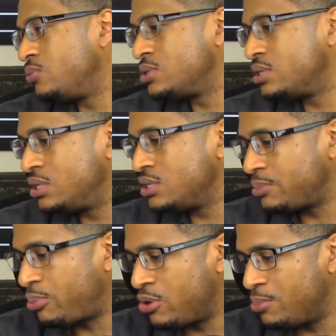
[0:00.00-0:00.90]
was a
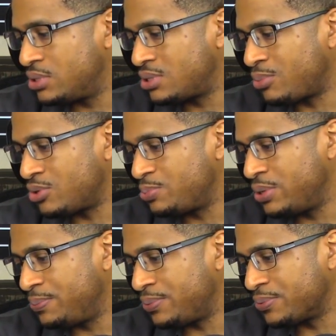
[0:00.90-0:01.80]
disappointment to most
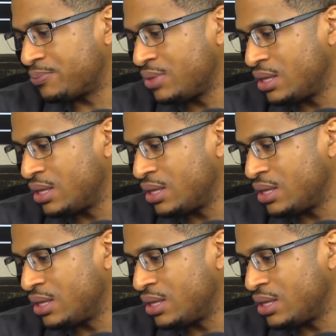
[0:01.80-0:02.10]
people.